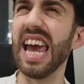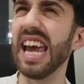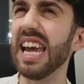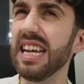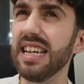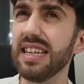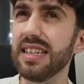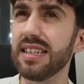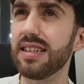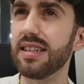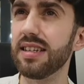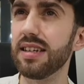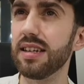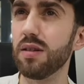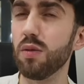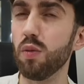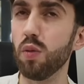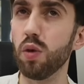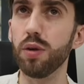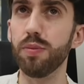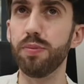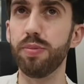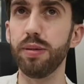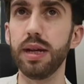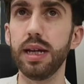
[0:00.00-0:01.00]
8
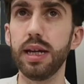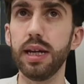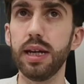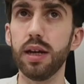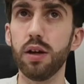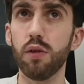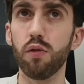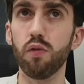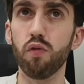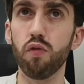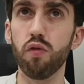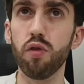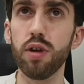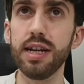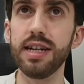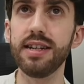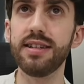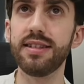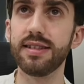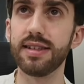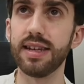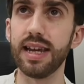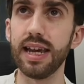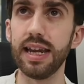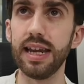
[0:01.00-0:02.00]
would be
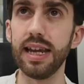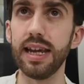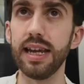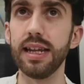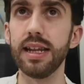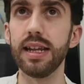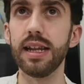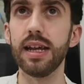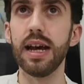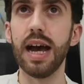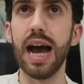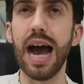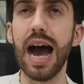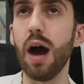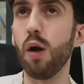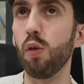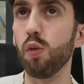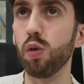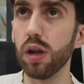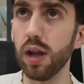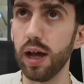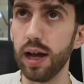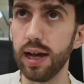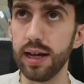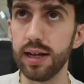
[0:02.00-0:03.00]
reskinning
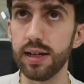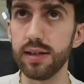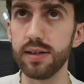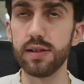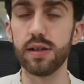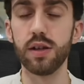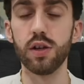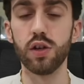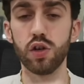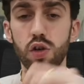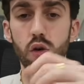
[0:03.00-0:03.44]
outliers.